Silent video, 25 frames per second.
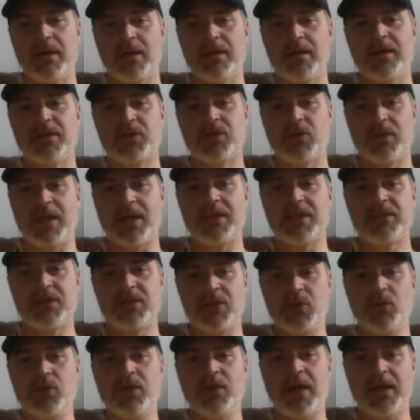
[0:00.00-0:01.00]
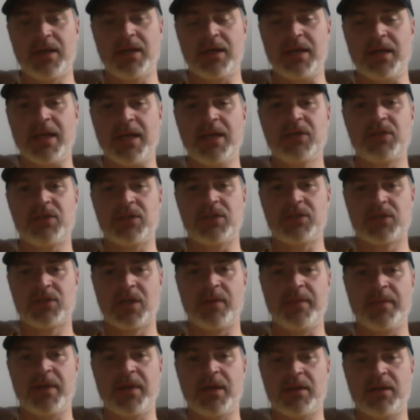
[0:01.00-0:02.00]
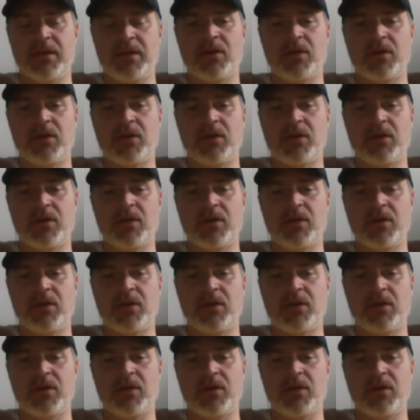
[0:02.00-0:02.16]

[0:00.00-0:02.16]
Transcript: so that's the United Nations coming in and